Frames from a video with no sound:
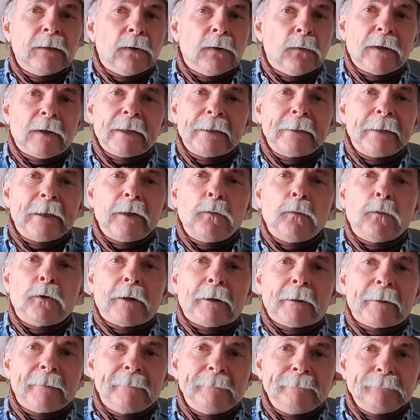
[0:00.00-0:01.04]
Well, it didn't
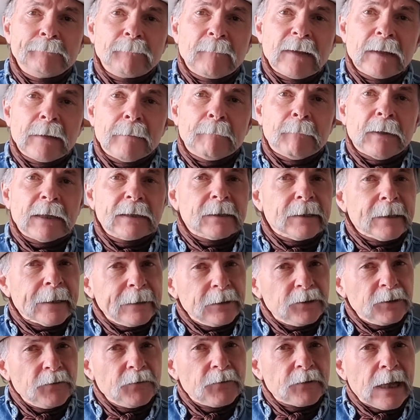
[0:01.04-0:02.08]
work. By the
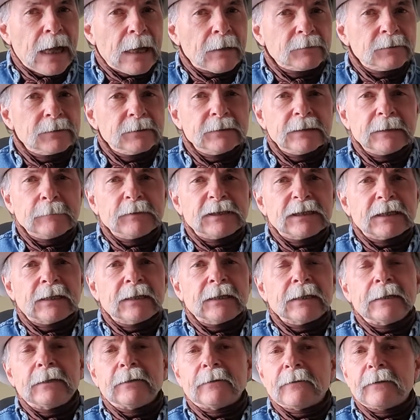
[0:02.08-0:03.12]
late 2000s, it was
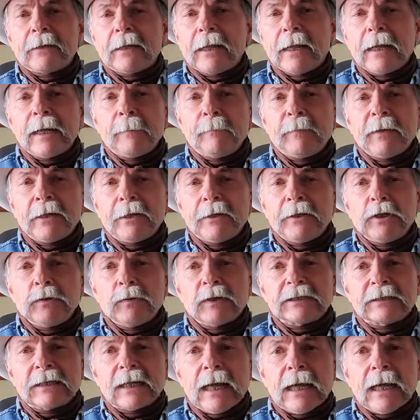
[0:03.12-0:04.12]
clear that independent U.S.